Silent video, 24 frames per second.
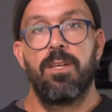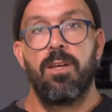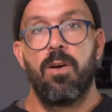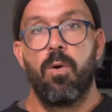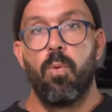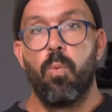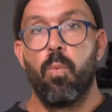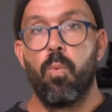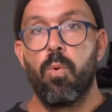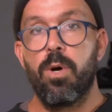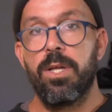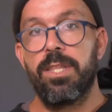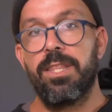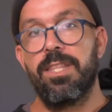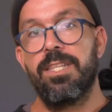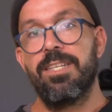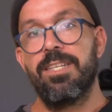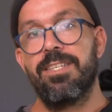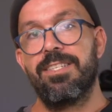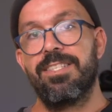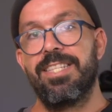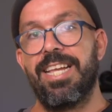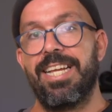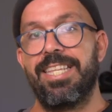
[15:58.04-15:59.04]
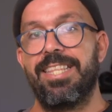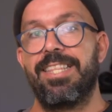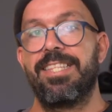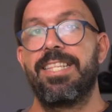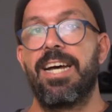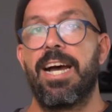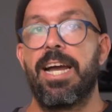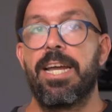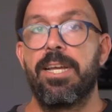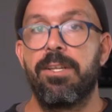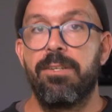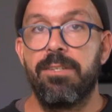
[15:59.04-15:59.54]
what does that
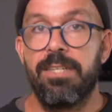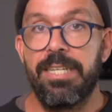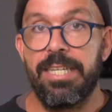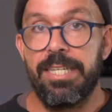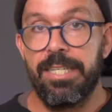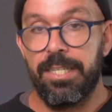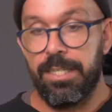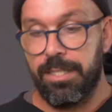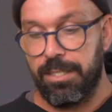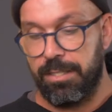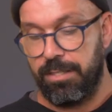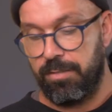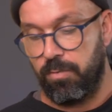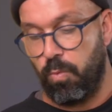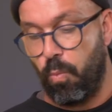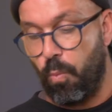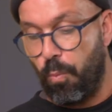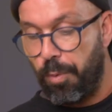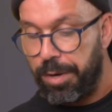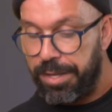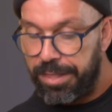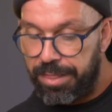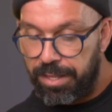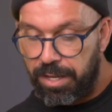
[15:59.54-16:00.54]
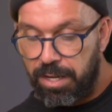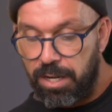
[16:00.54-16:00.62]
dial-in with